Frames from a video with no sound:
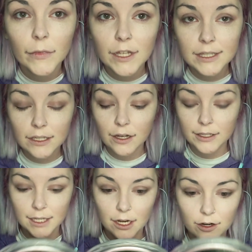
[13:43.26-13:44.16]
It's
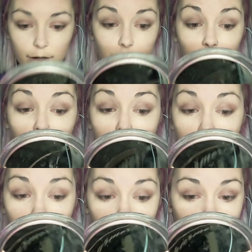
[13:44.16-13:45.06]
not terrible,
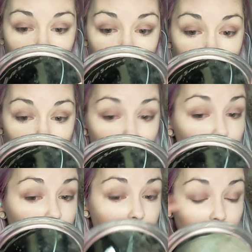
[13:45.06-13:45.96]
it's just, it's
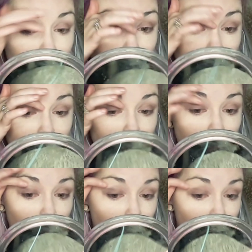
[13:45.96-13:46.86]
really, really,
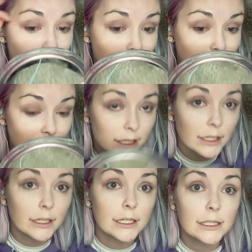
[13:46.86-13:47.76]

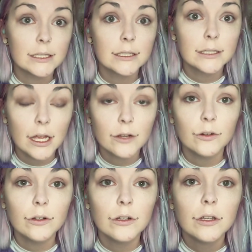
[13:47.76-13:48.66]
really
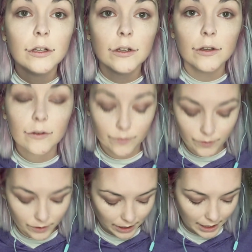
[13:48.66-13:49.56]
subtle
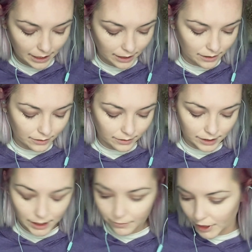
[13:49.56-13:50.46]
for like
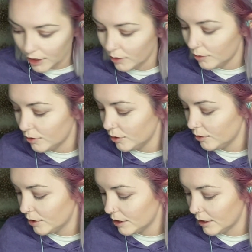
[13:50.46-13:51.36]
somebody who's
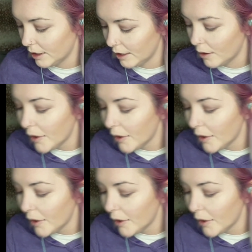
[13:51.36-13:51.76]
used to like,